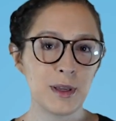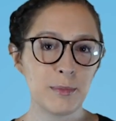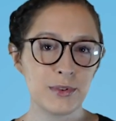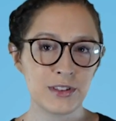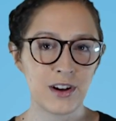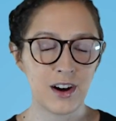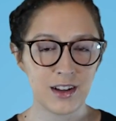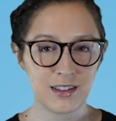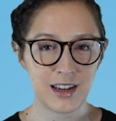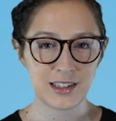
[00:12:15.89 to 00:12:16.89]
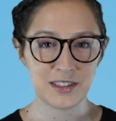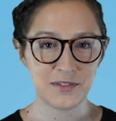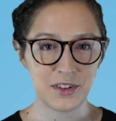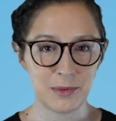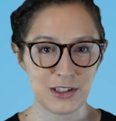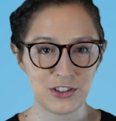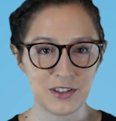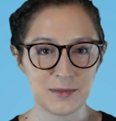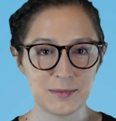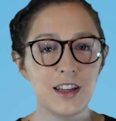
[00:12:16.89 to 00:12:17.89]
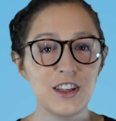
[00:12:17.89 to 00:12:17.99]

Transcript: people's contact information.